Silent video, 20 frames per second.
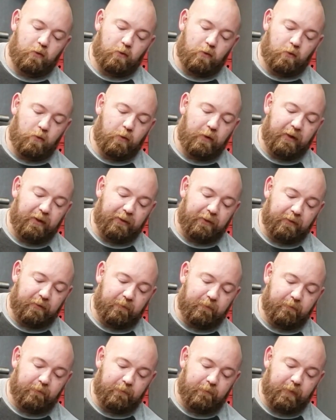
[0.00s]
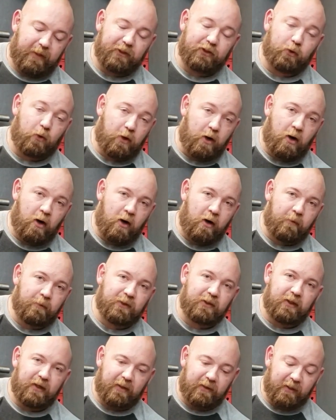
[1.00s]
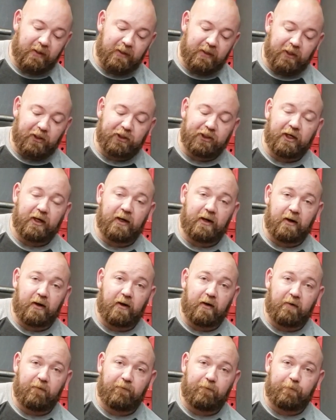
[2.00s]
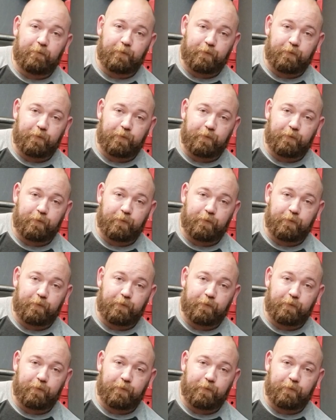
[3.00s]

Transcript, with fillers: with my short arms and the addition of